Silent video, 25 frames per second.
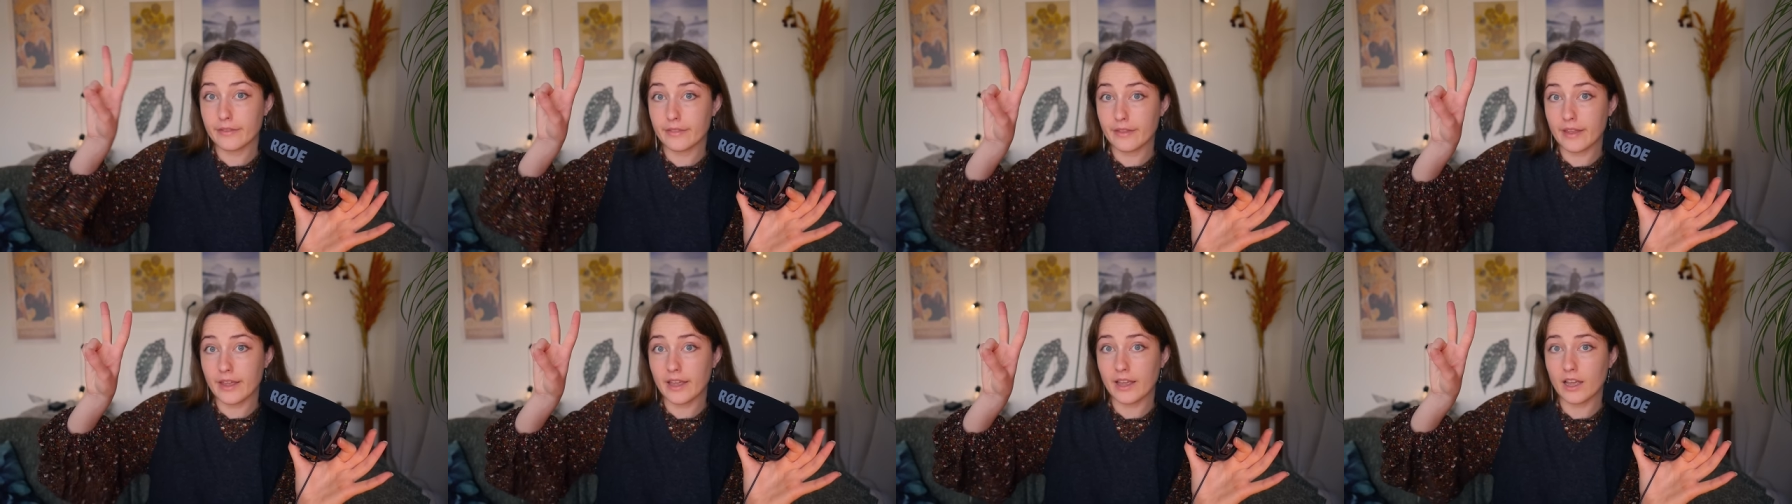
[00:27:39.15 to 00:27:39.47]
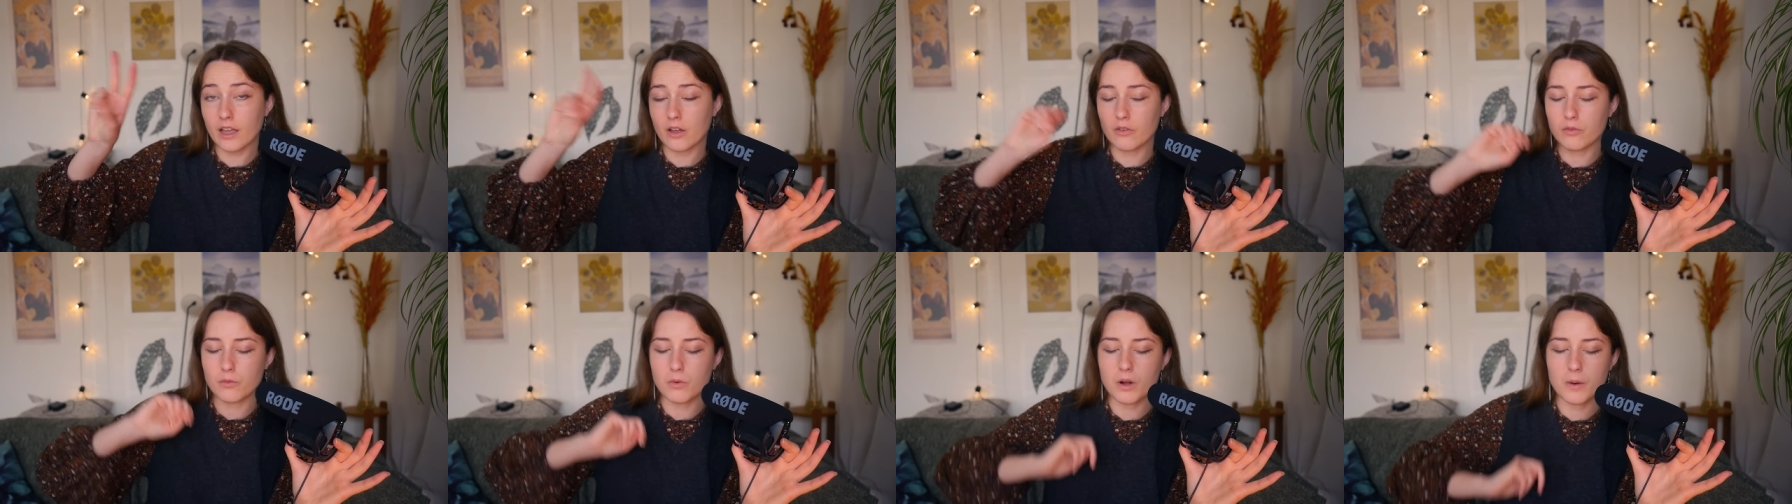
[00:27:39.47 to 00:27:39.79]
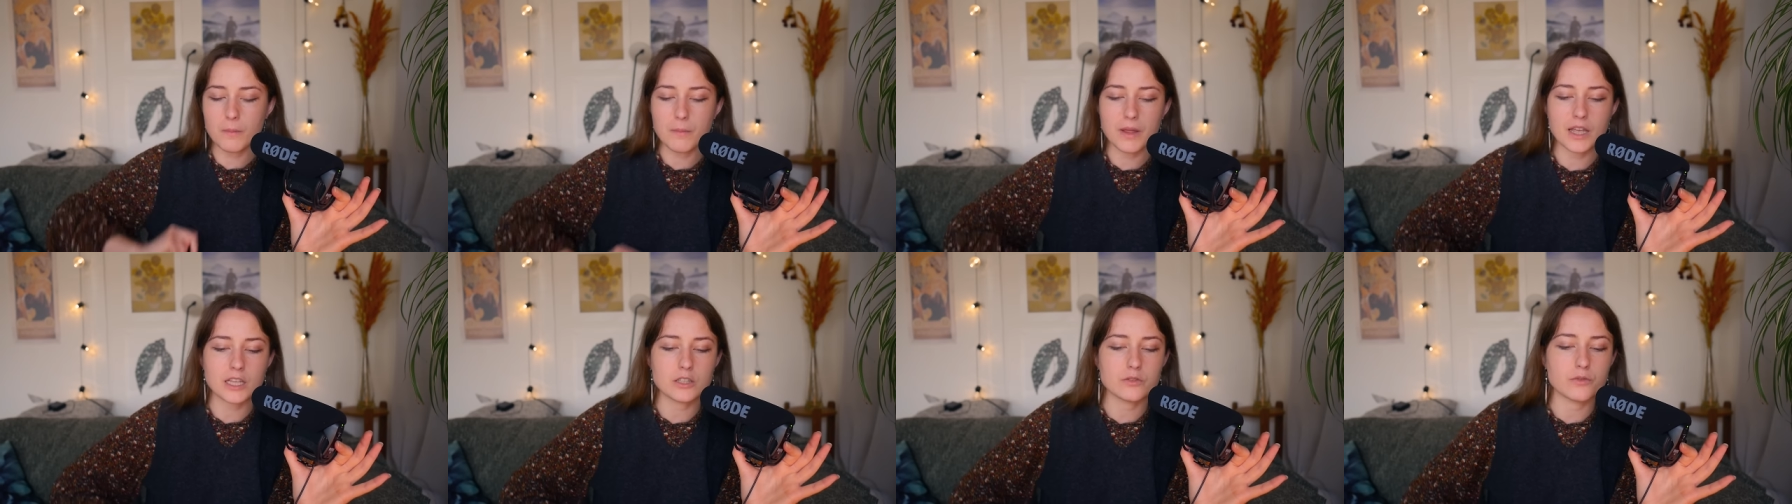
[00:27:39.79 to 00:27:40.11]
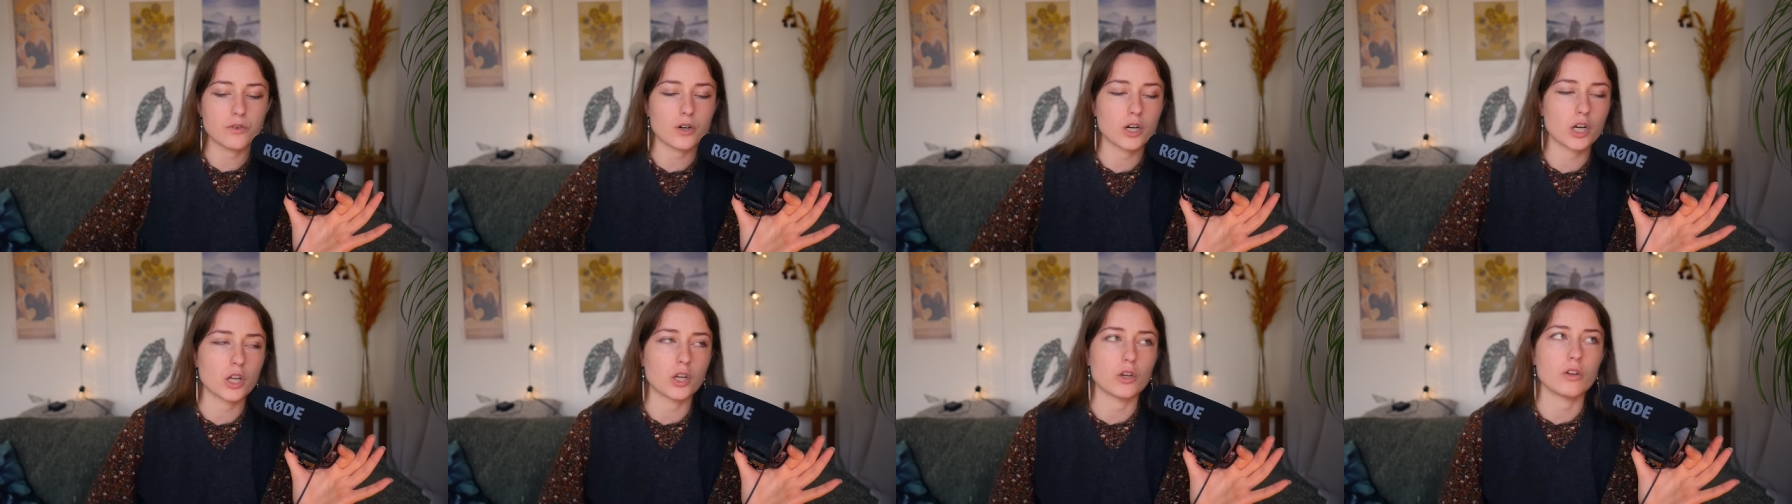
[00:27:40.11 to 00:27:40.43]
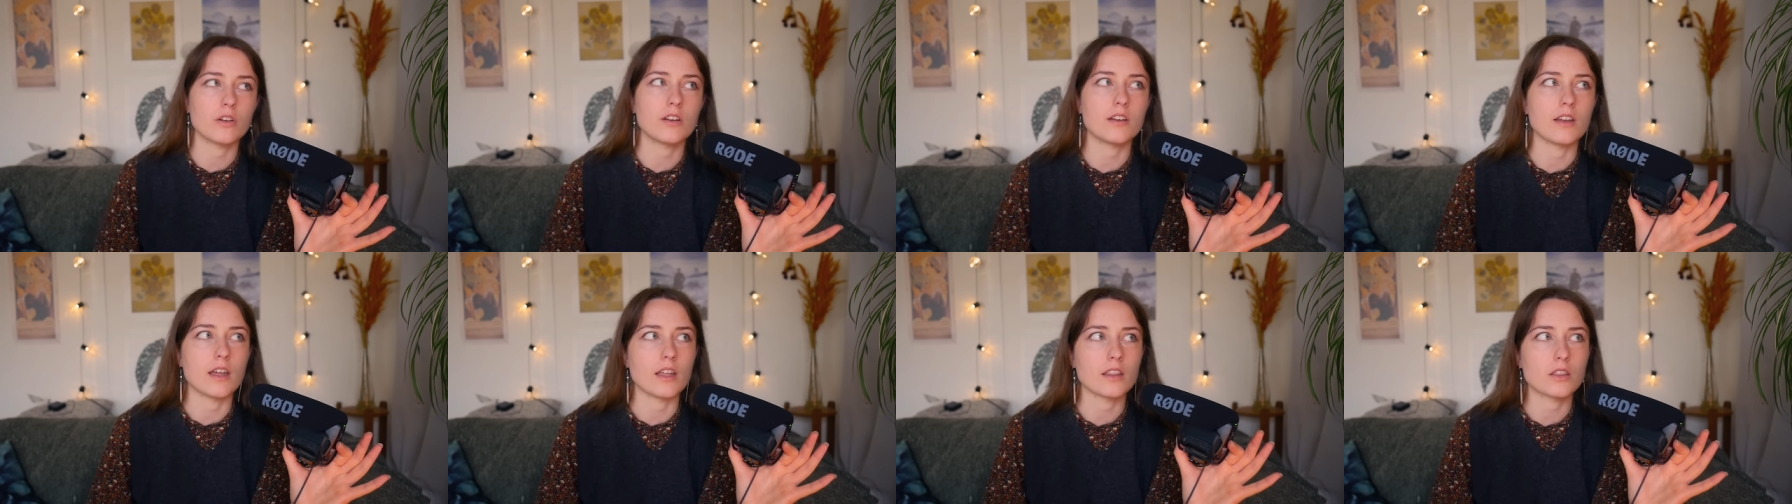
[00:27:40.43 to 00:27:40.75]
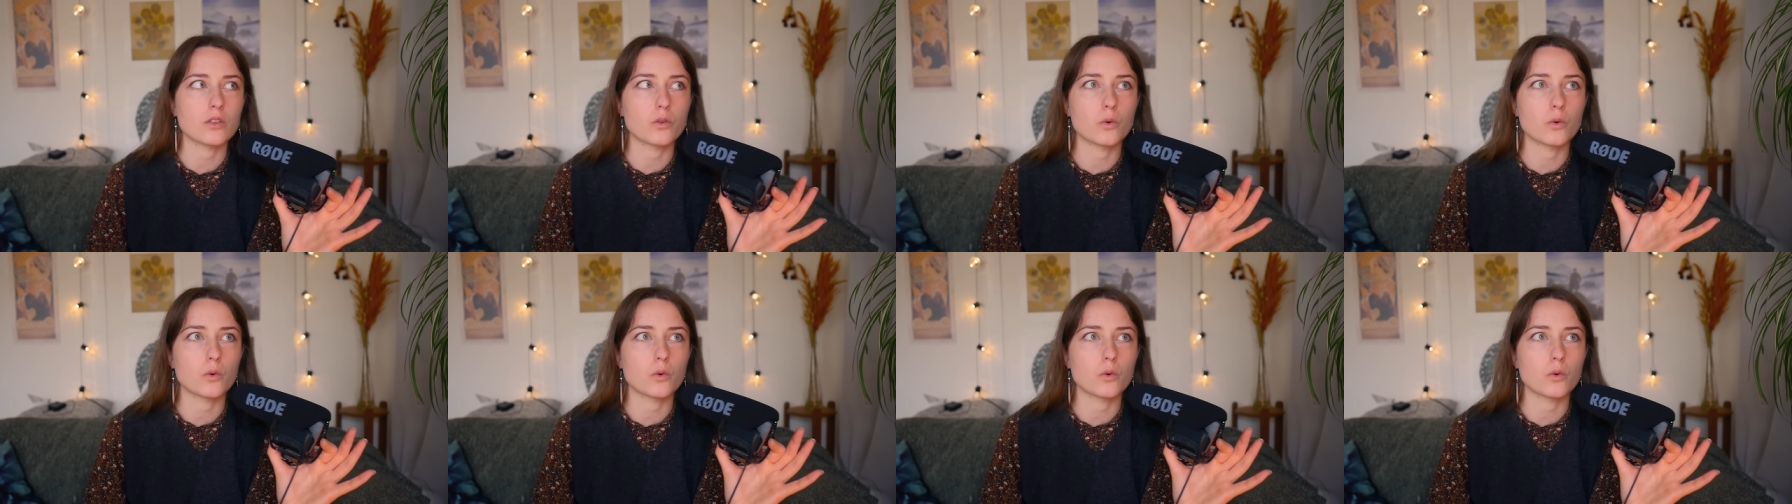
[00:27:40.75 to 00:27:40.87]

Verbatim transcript: thing of what makes for a good death